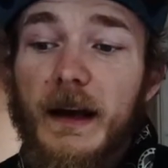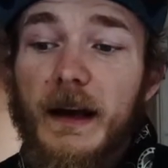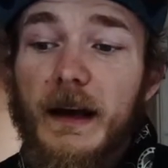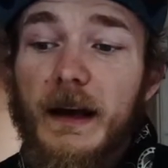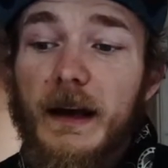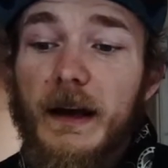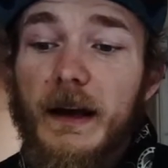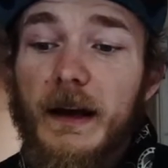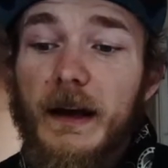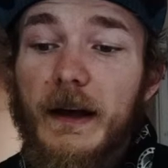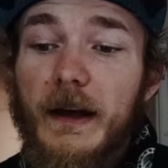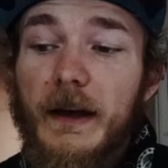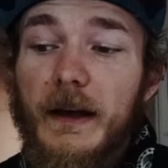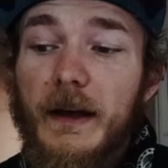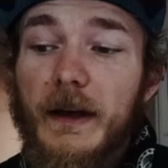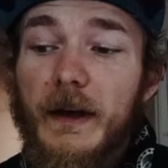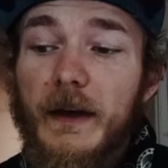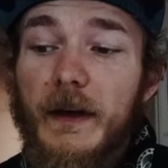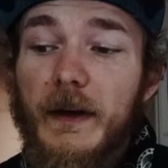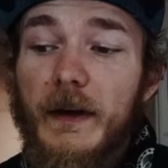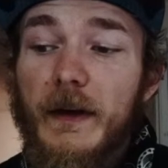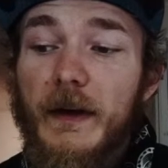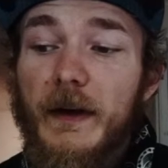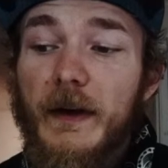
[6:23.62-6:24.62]

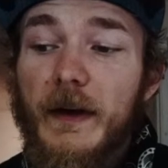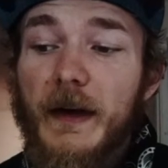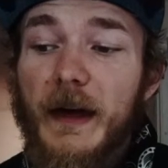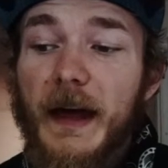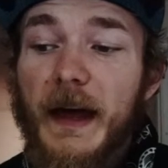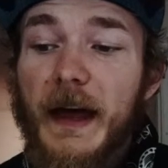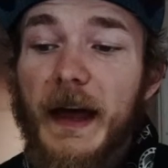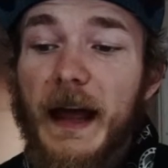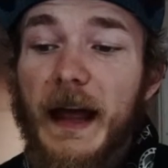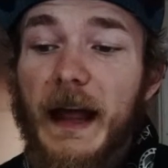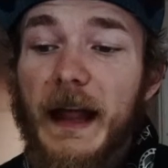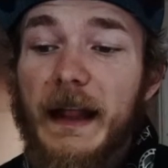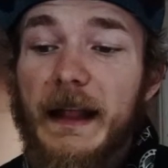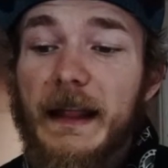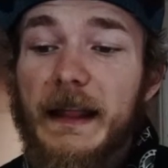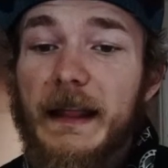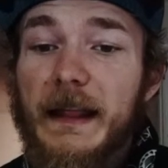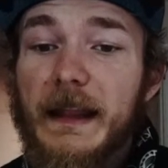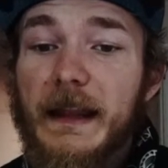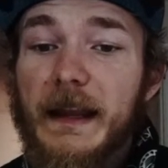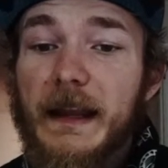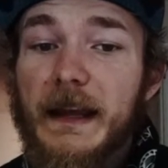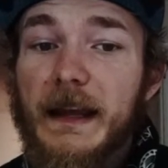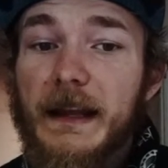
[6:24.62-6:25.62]

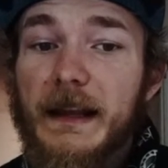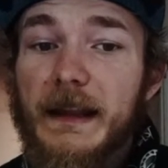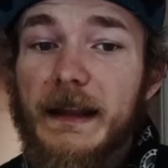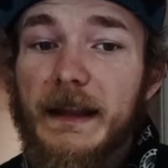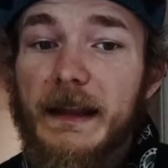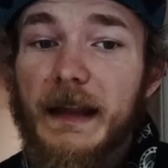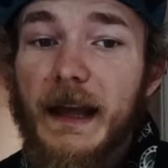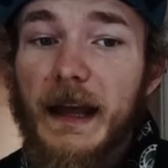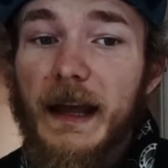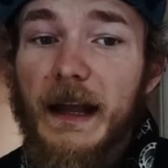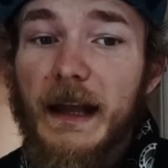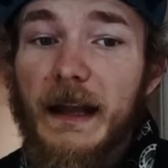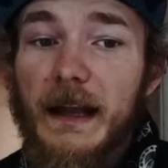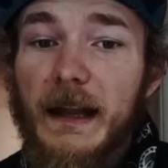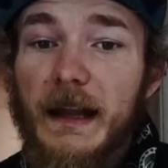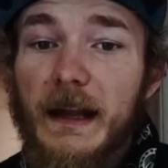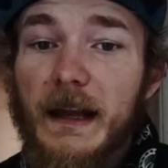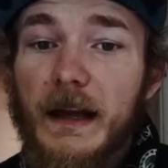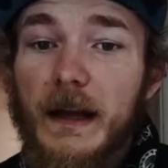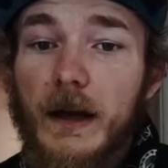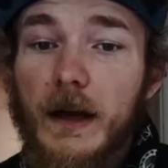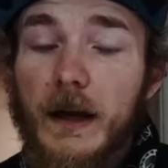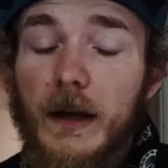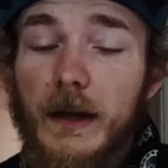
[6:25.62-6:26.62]
And
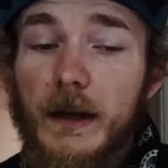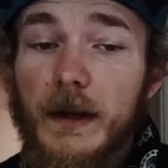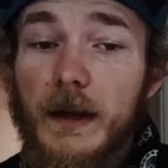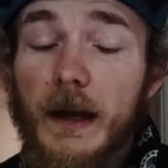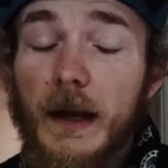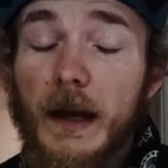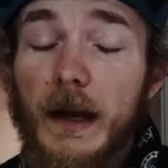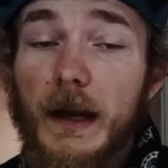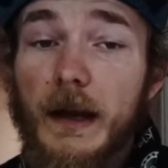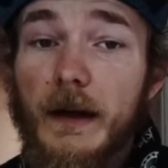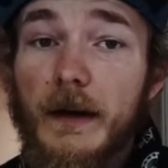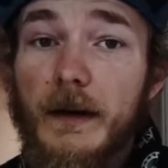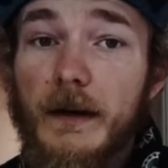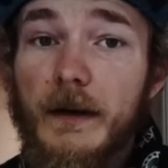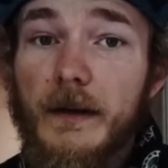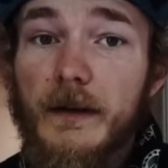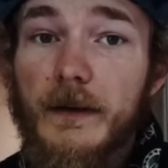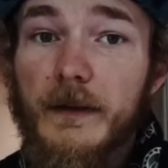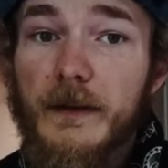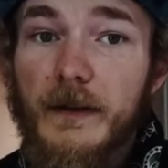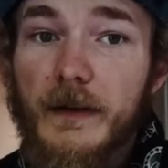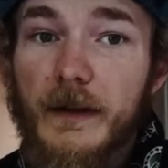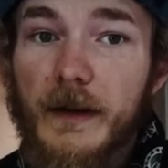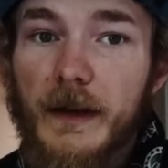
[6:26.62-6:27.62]
then,
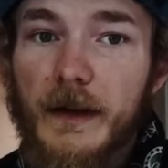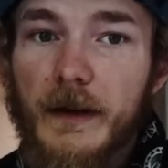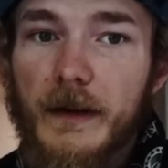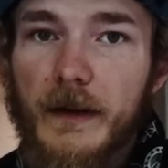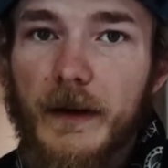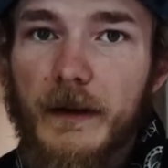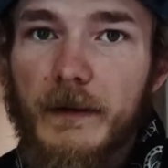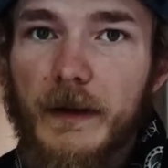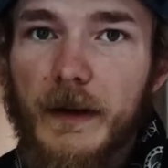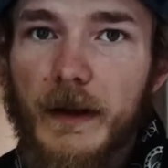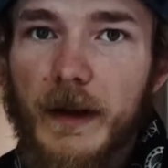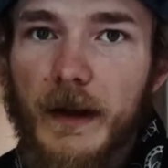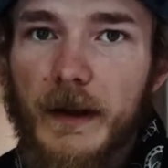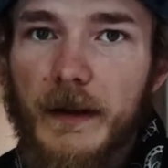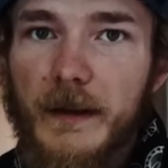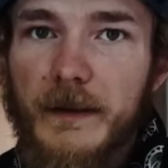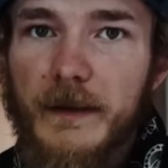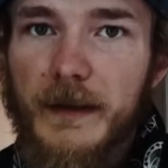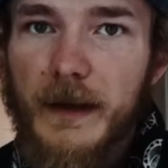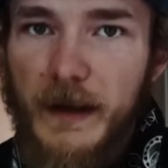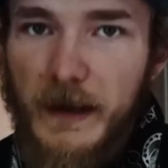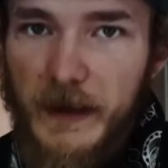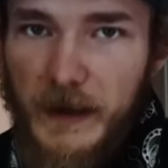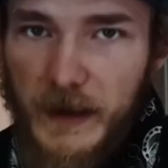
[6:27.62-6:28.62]
years later, I think like
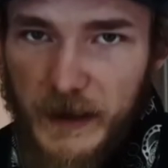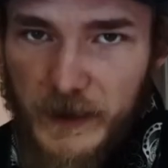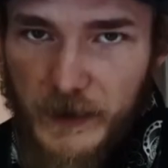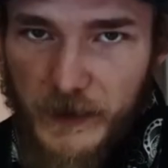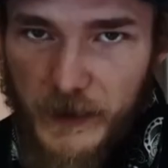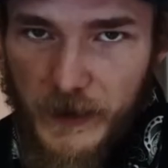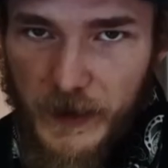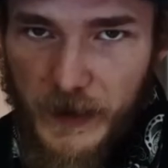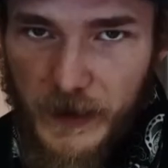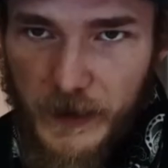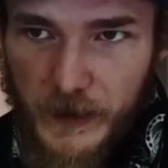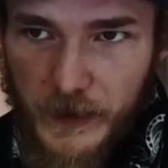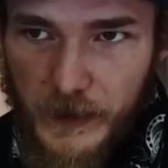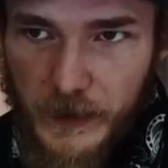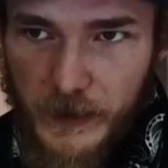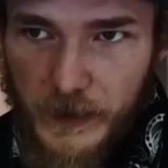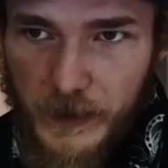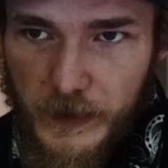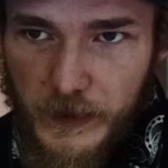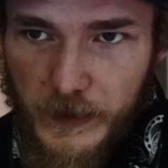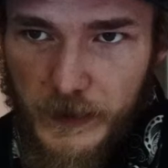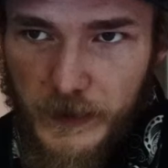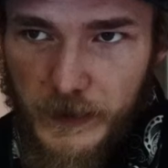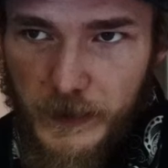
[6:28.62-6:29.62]
10 years later,
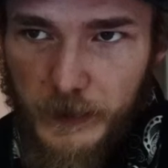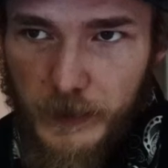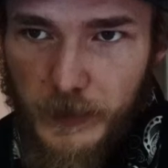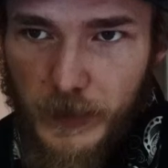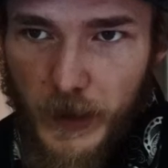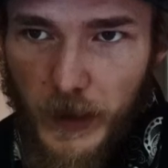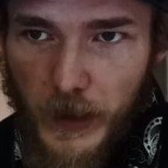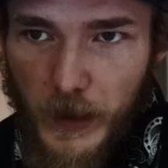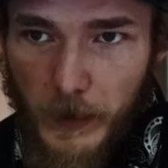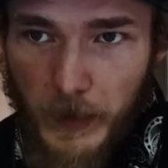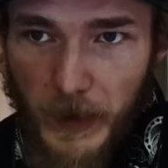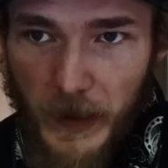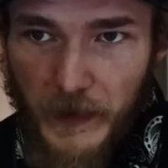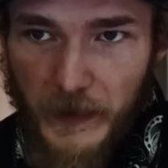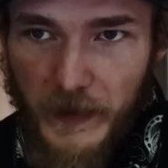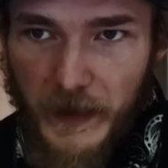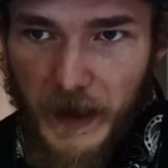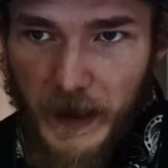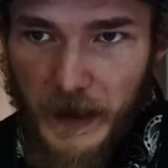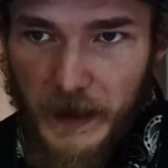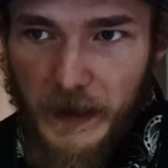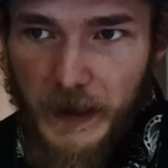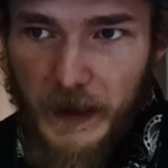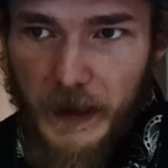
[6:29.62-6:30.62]
about
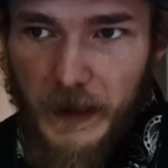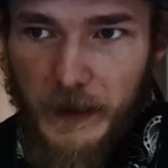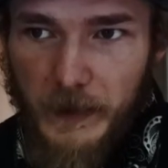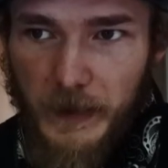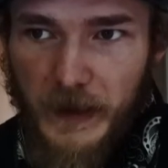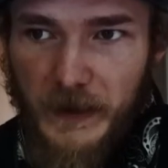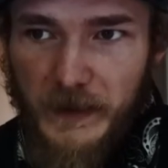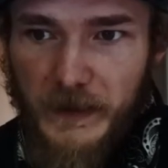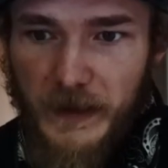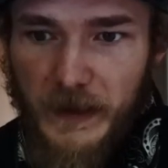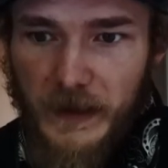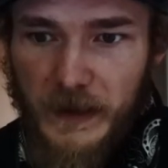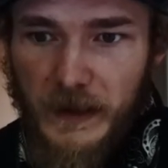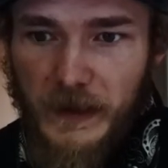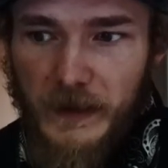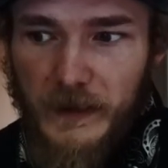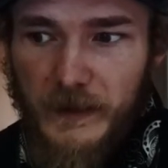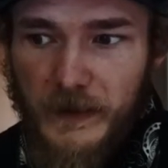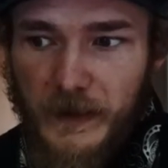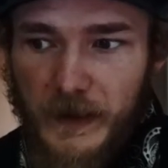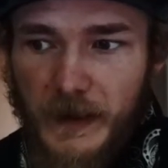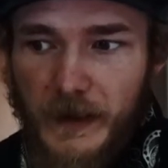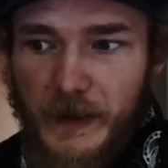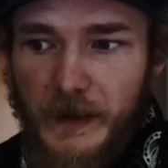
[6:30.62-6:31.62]
10
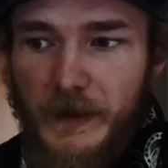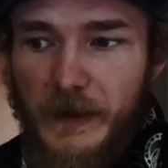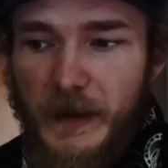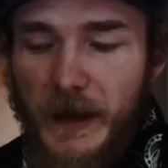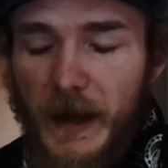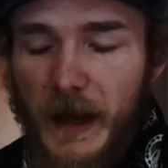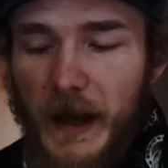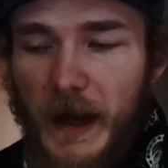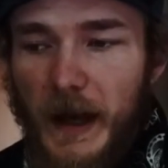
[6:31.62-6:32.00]
years later,